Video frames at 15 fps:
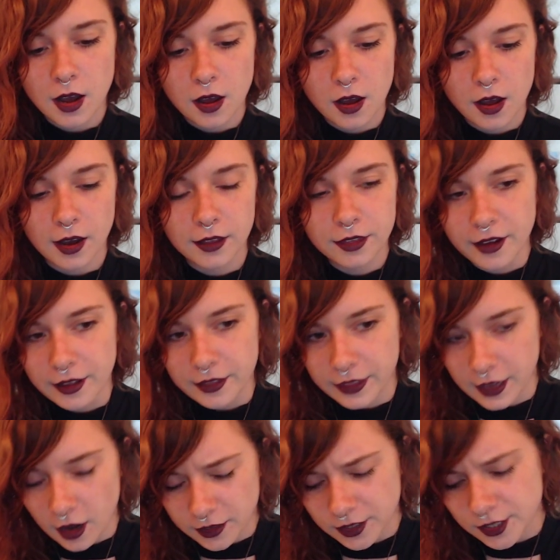I thought the
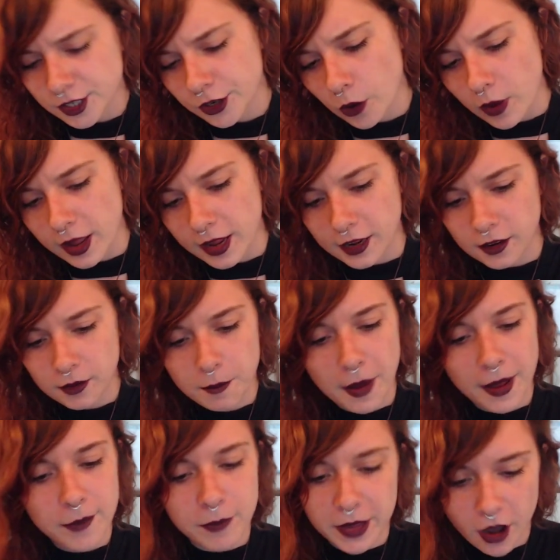unscrewing
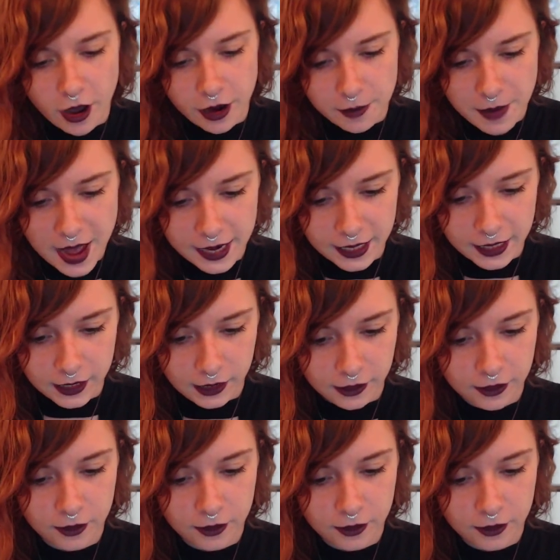might be automatic.